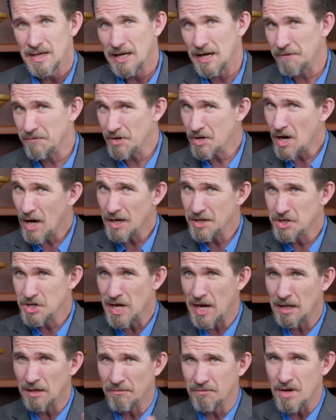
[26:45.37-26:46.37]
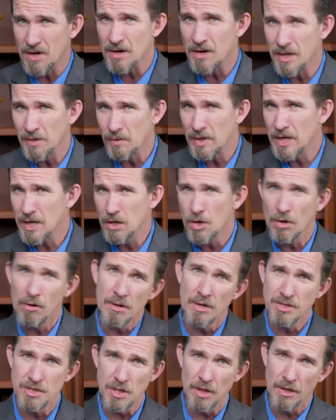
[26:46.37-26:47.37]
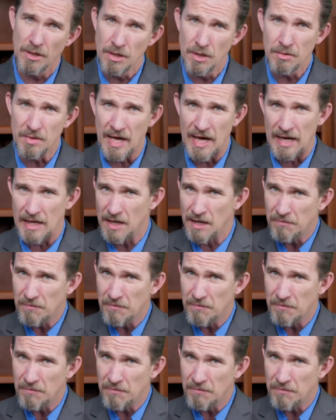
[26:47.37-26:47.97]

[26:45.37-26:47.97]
If you're not a child of God, we encourage you to do that.